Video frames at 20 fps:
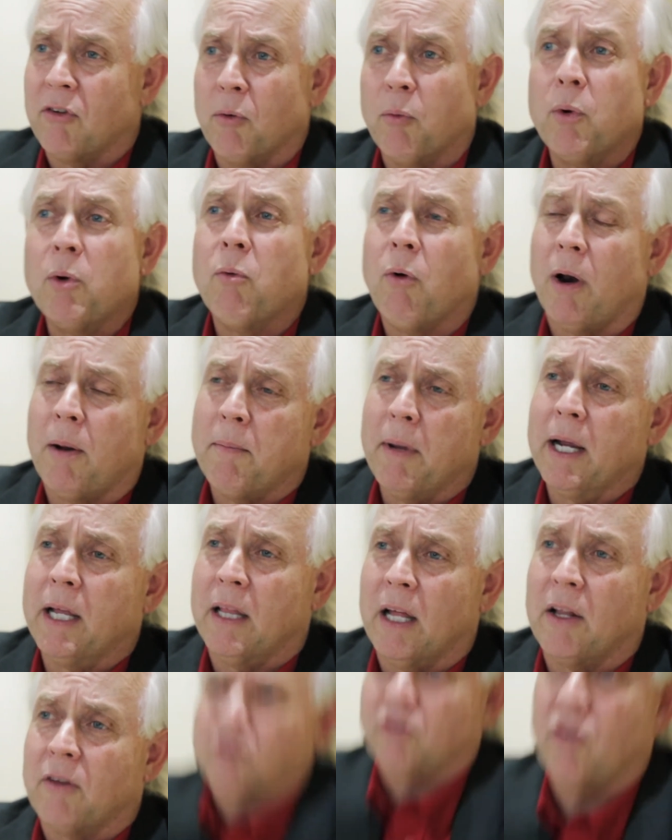So we want to make
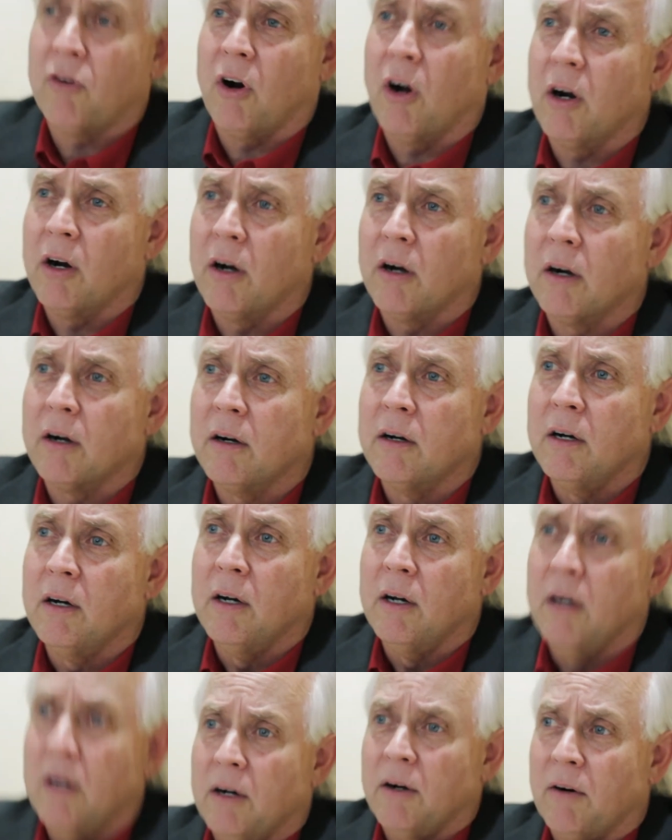that stronger,
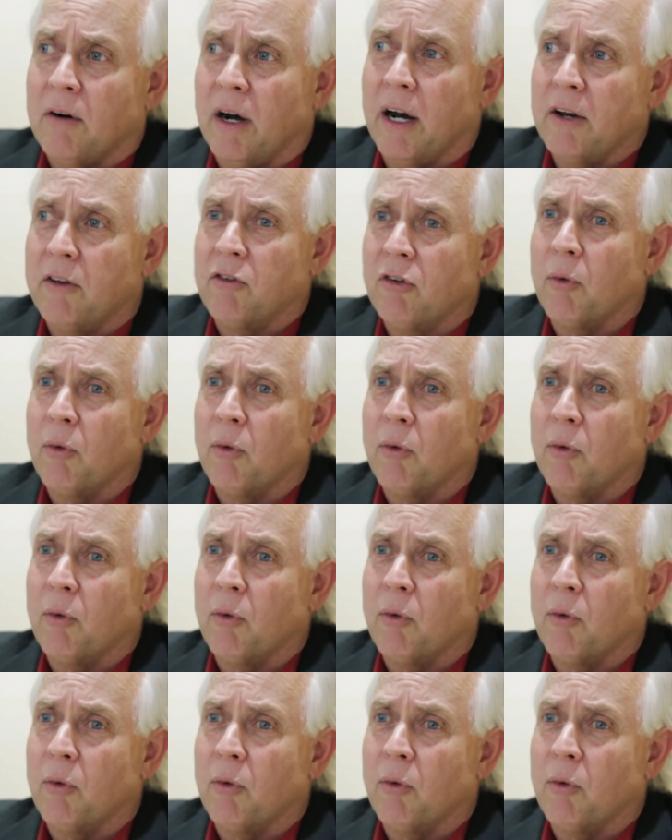right?